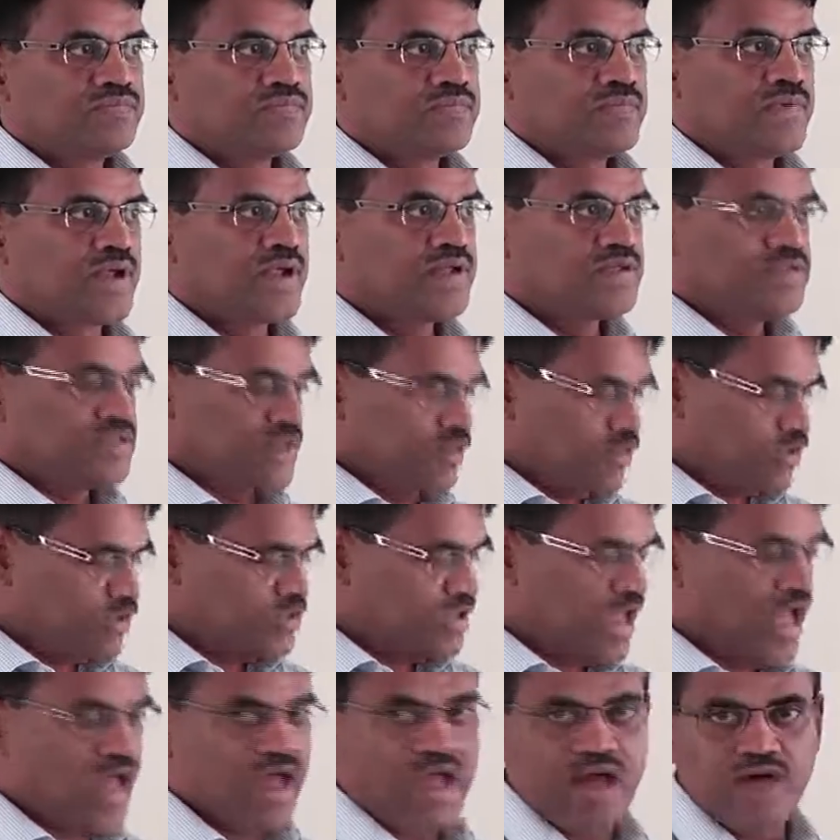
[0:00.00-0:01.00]
Right? Suppose
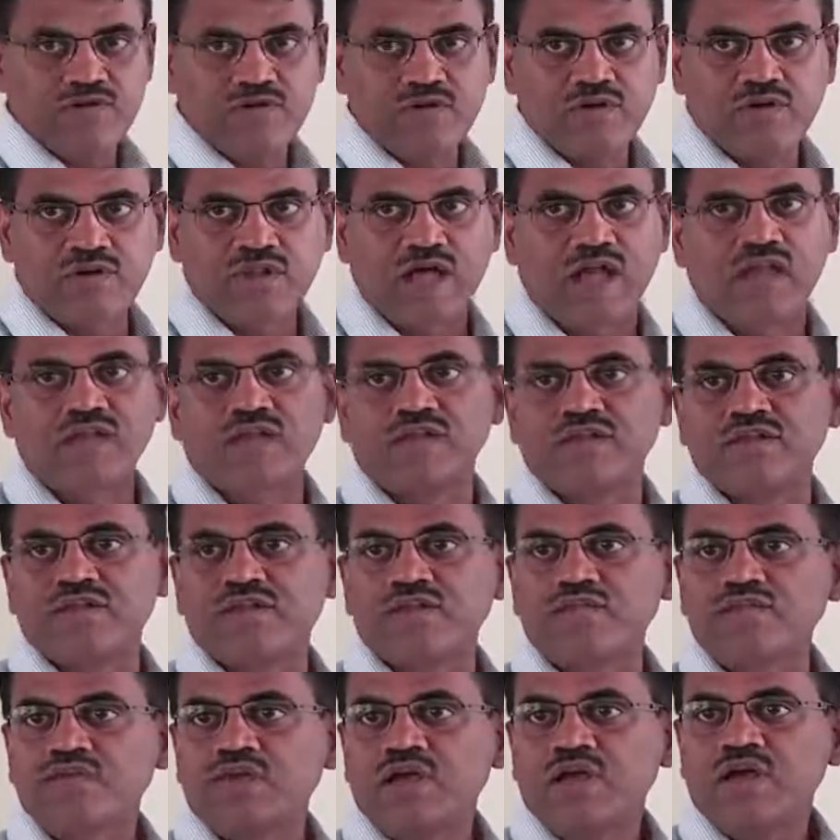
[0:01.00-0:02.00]
I have an
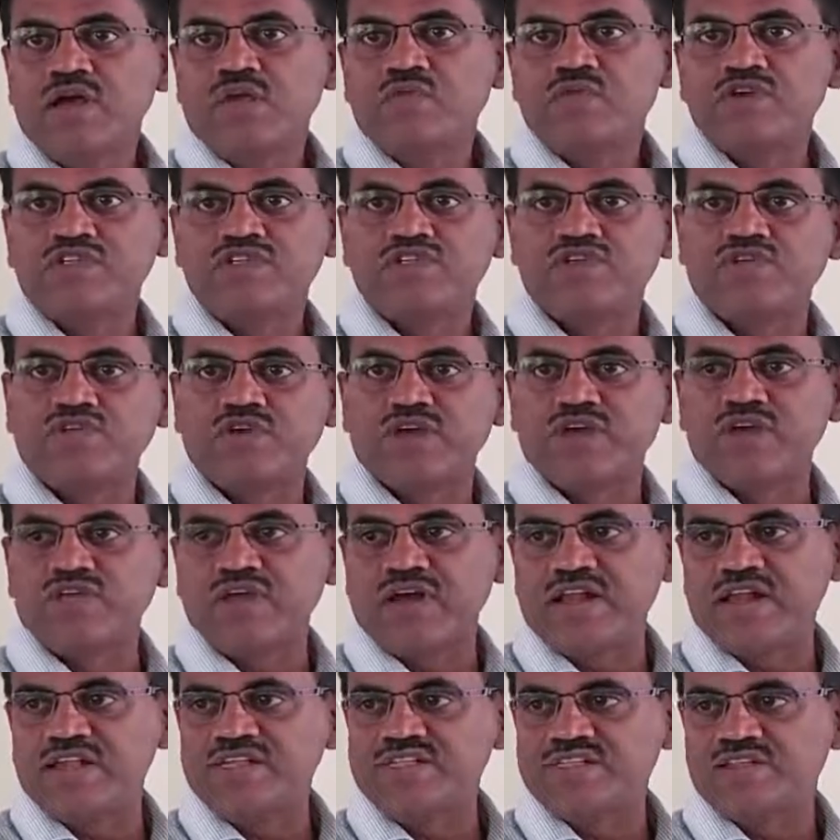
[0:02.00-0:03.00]
algorithm which we give a
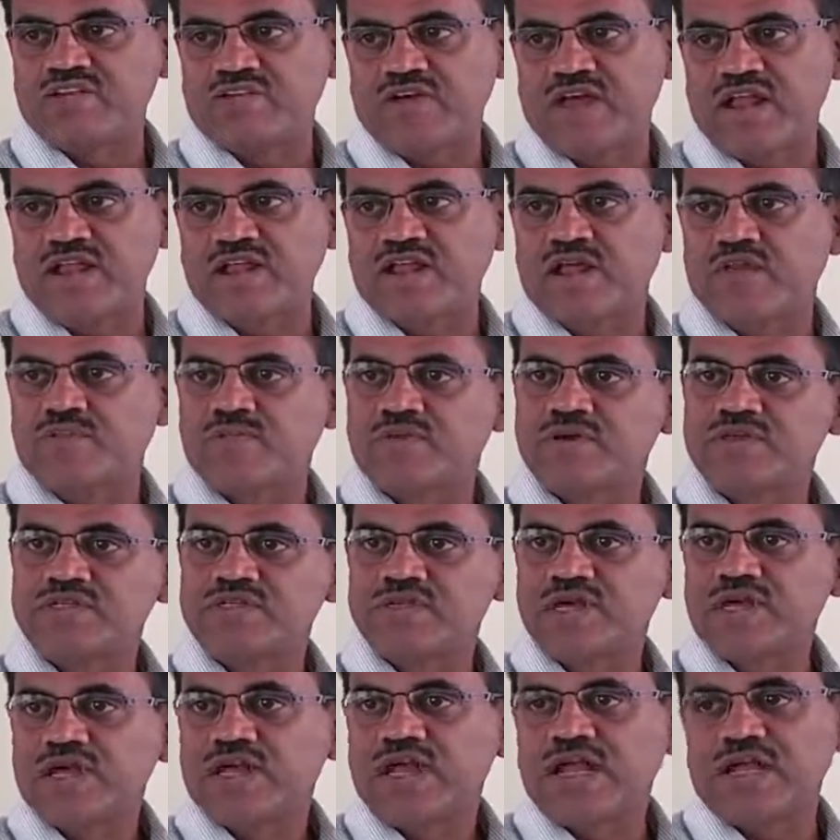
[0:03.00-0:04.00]
list of n numbers,
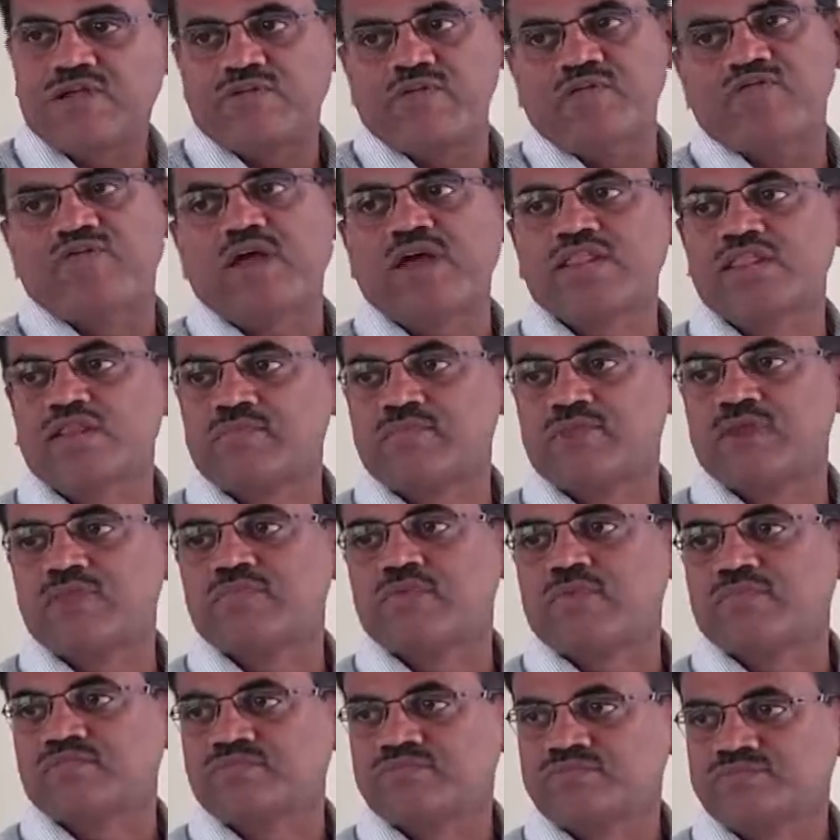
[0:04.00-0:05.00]
it will find the minimum.